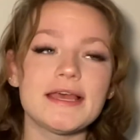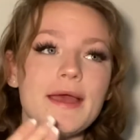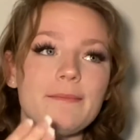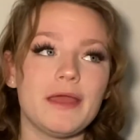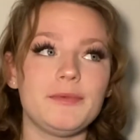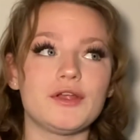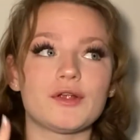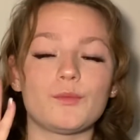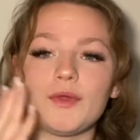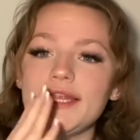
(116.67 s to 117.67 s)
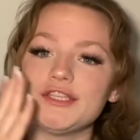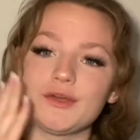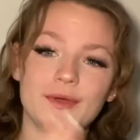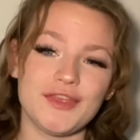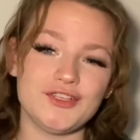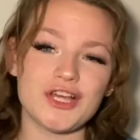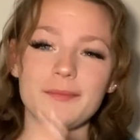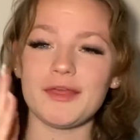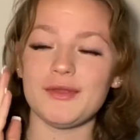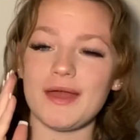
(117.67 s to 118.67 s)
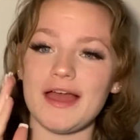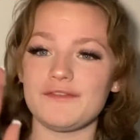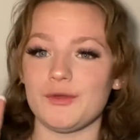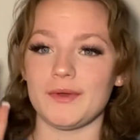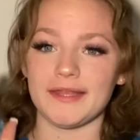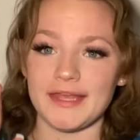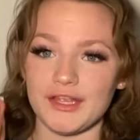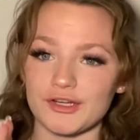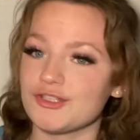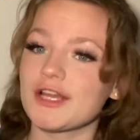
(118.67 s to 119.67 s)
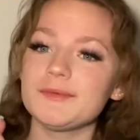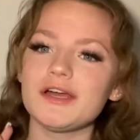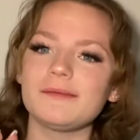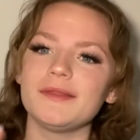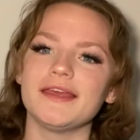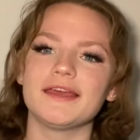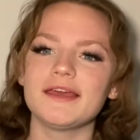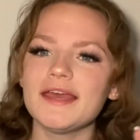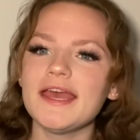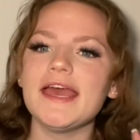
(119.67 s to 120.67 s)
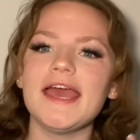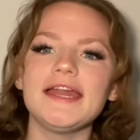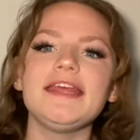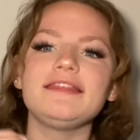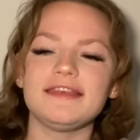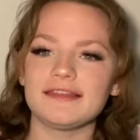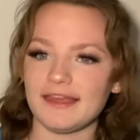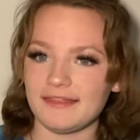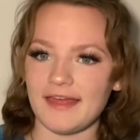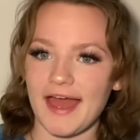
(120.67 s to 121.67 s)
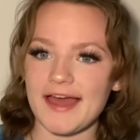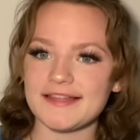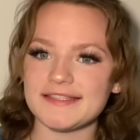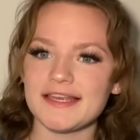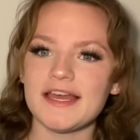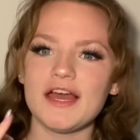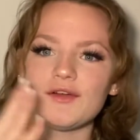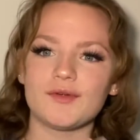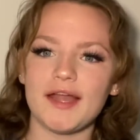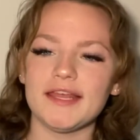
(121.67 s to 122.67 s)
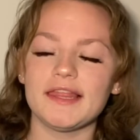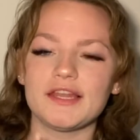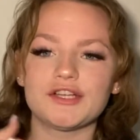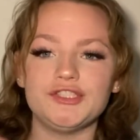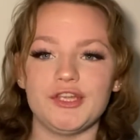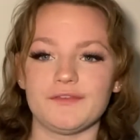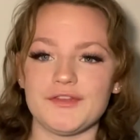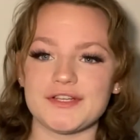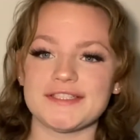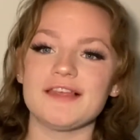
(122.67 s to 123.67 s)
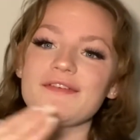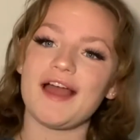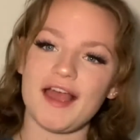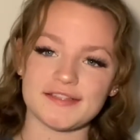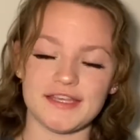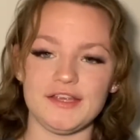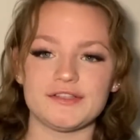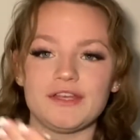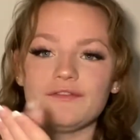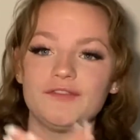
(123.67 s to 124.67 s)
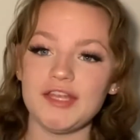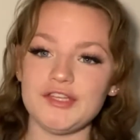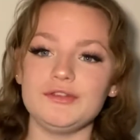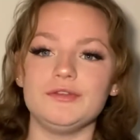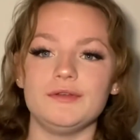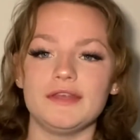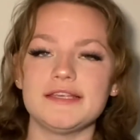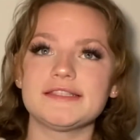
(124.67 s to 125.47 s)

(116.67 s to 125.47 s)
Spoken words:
Maybe you're wanting to quit the job that you have and you want to get your dream job, like anything like that. Writing a to your future self, asking yourself, did you do this?